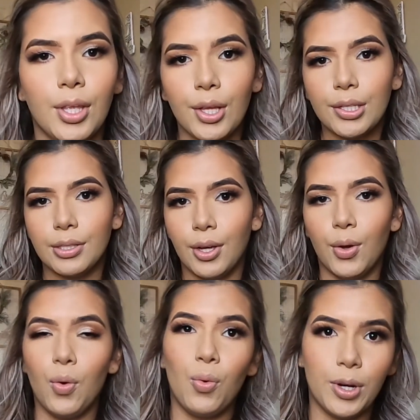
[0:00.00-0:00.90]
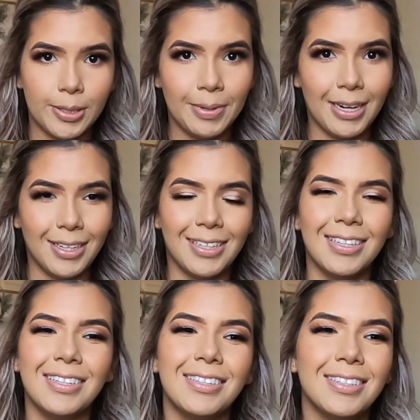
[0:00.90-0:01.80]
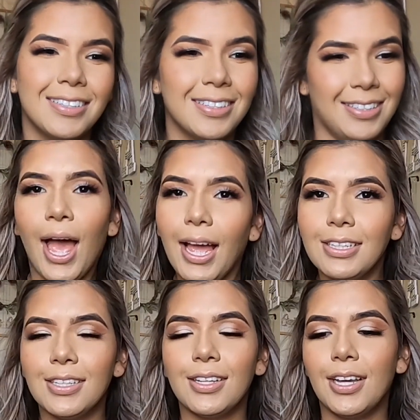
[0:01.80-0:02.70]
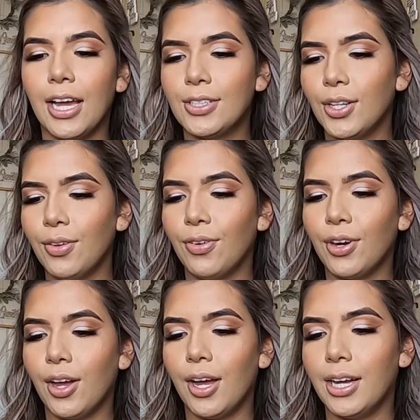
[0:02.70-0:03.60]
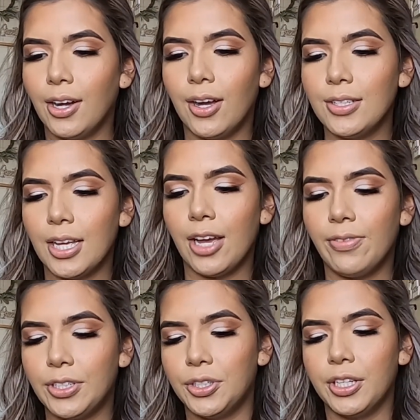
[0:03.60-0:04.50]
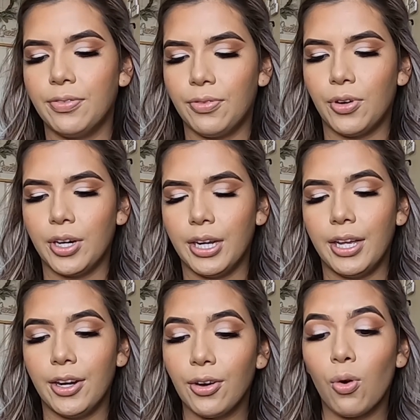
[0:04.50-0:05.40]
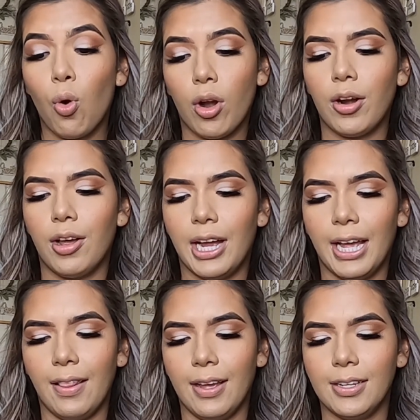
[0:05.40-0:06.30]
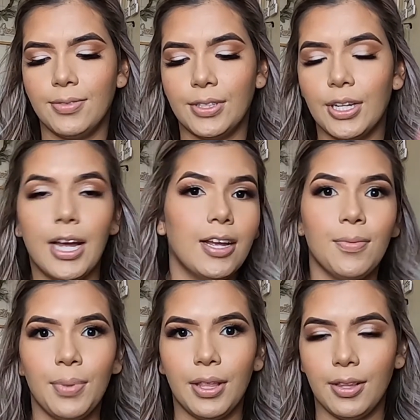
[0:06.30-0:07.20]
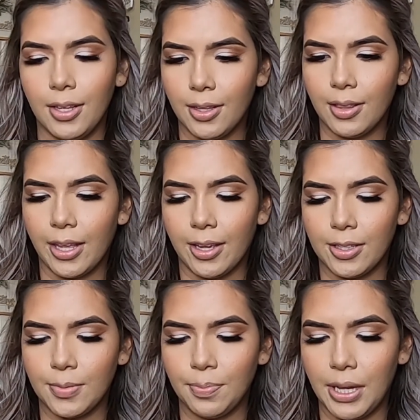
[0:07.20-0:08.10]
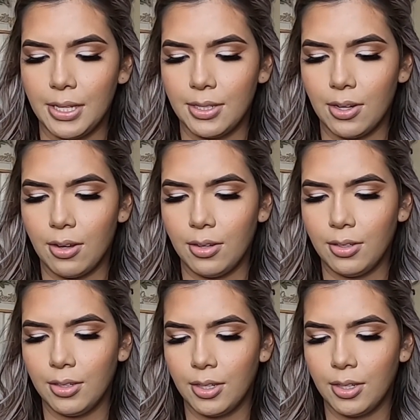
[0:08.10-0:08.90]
So wish me luck. Actually, I totally forgot. I also have a trick for inner corner highlight, which I completely like spaced on.